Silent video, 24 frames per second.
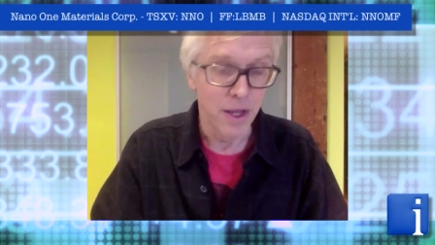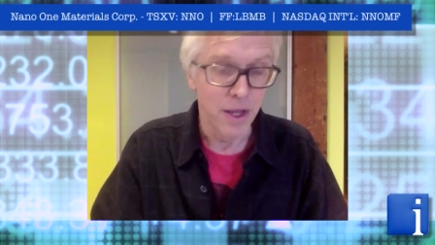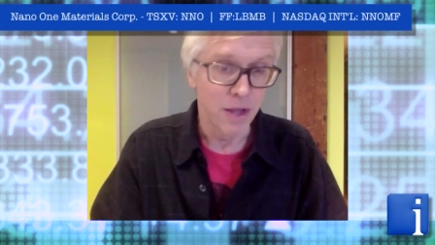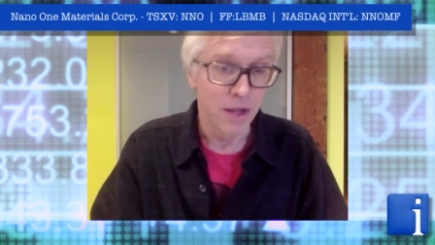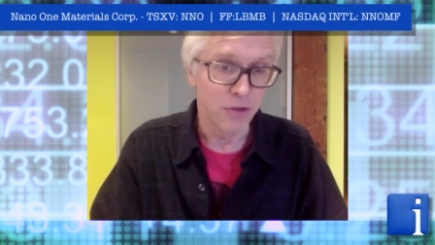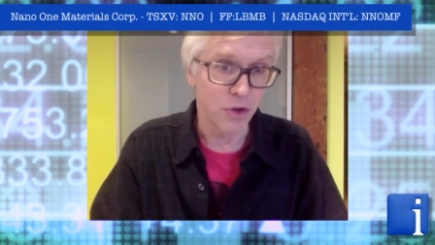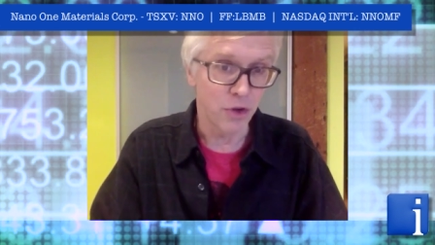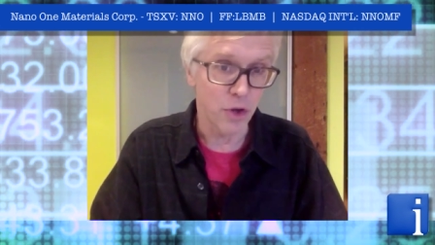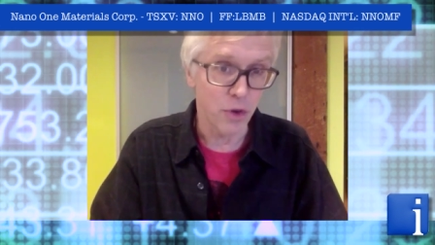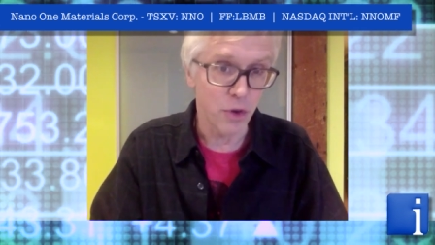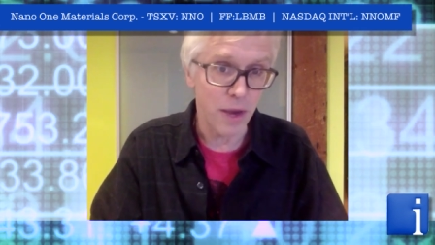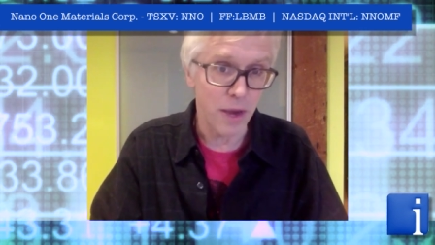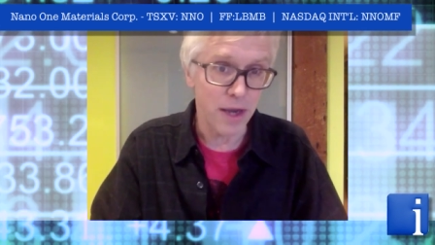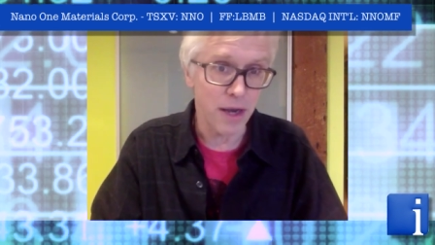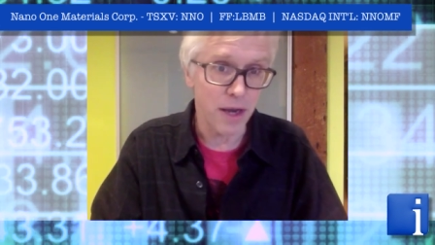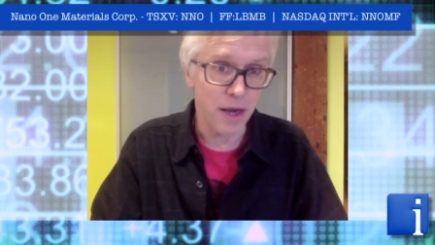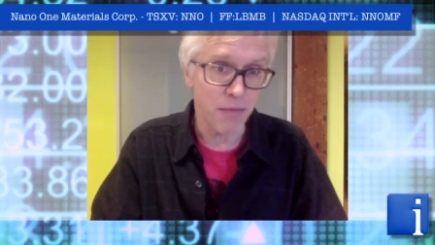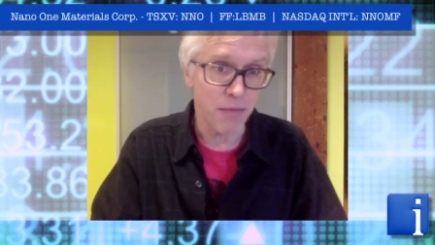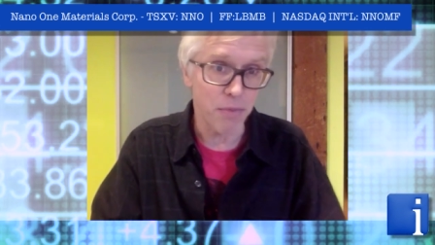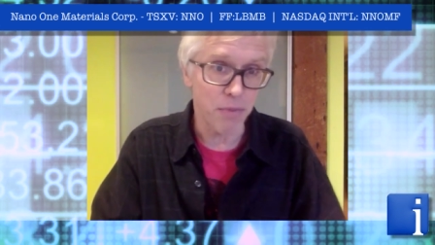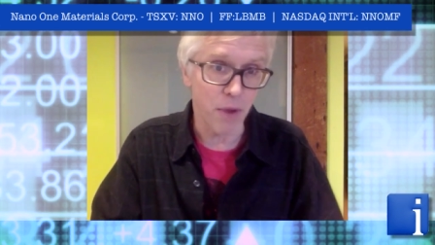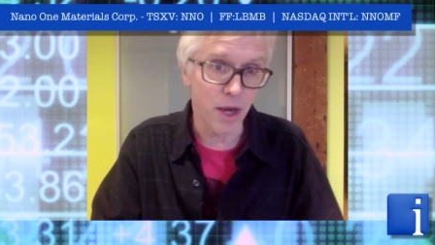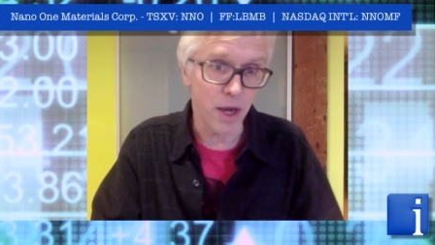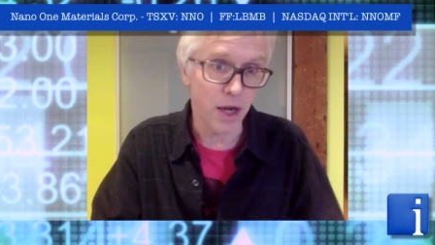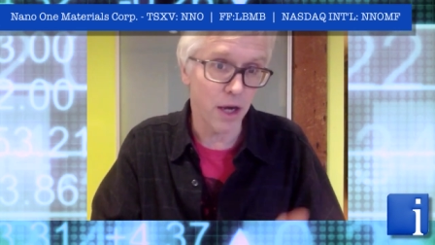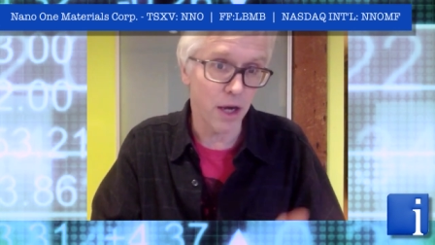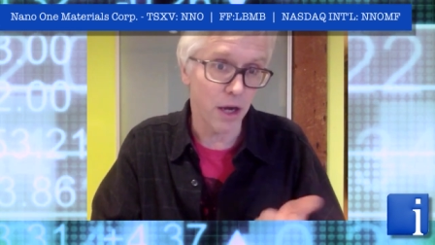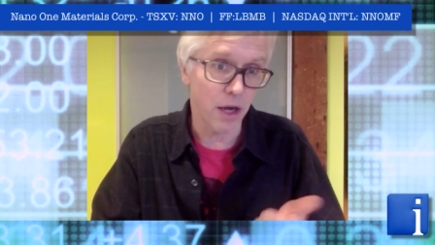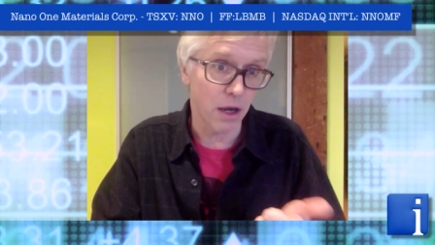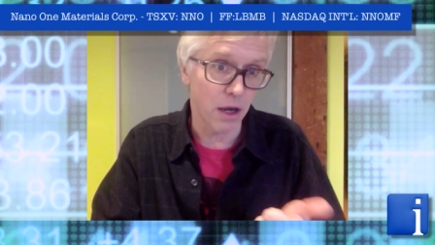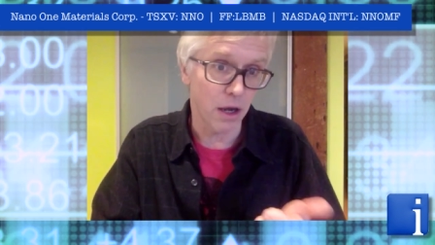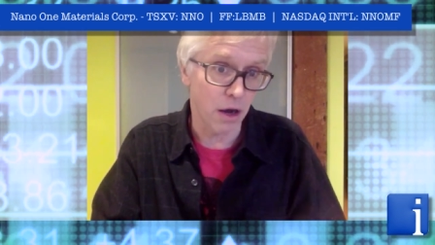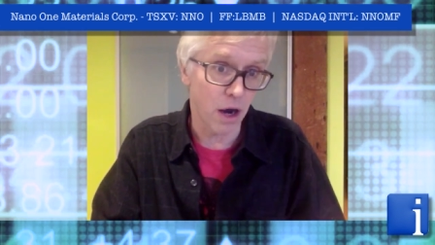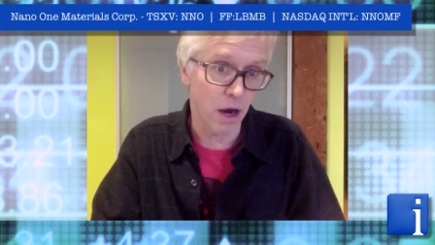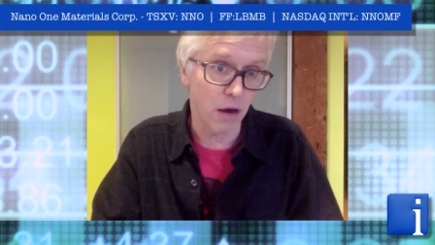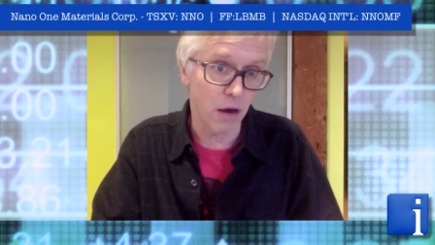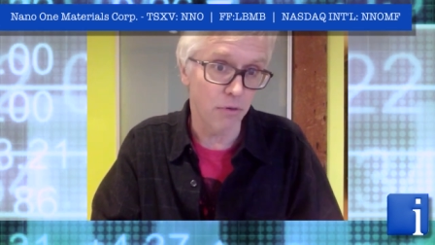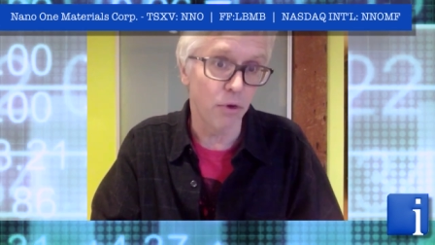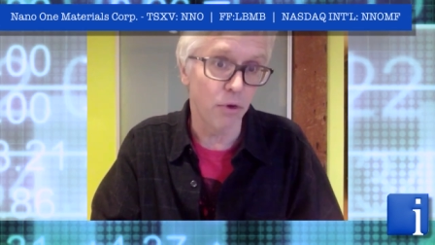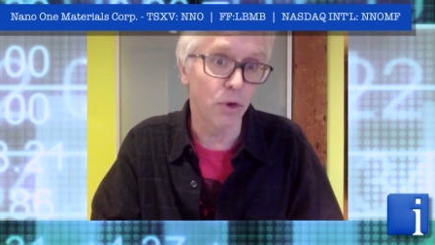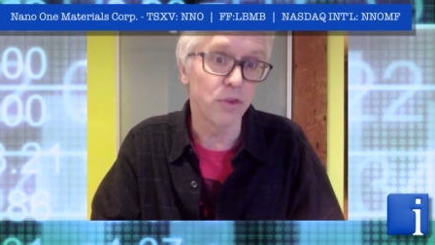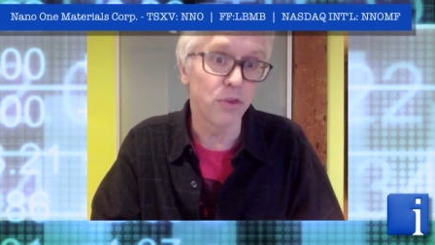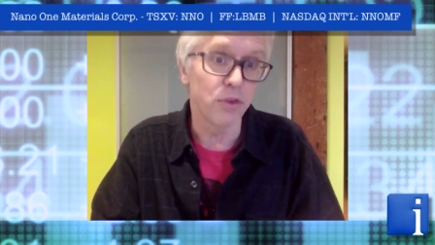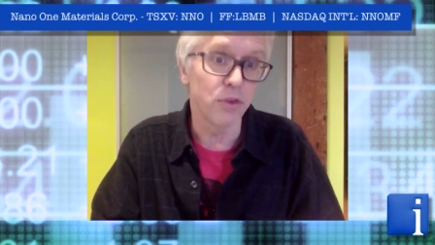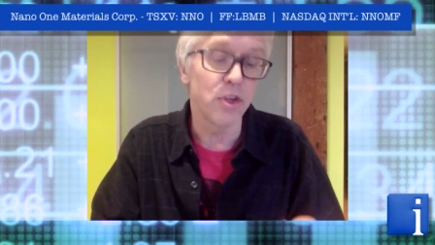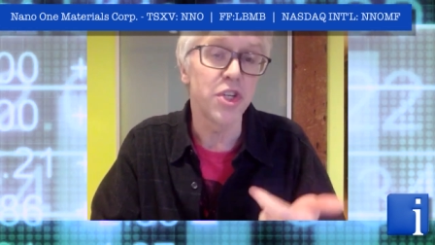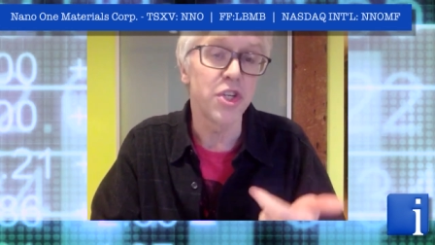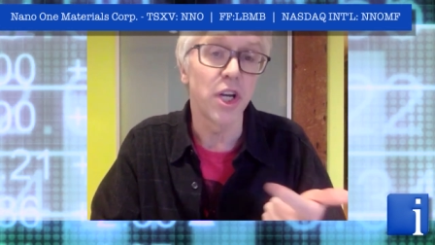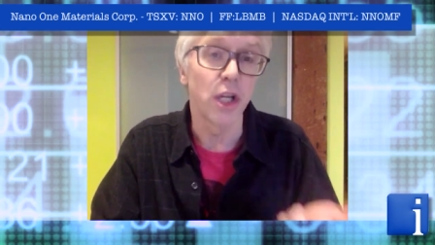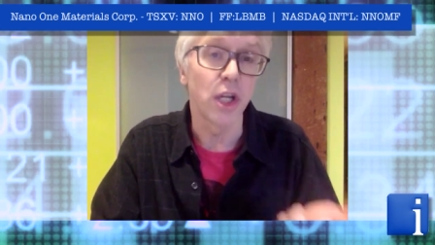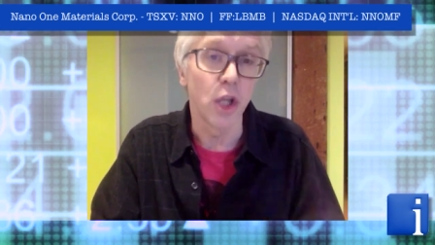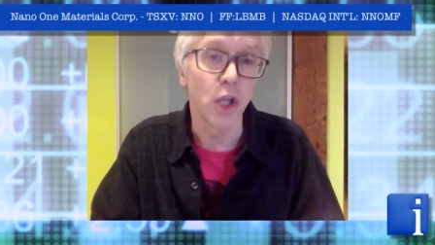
So you end up running at a higher voltage and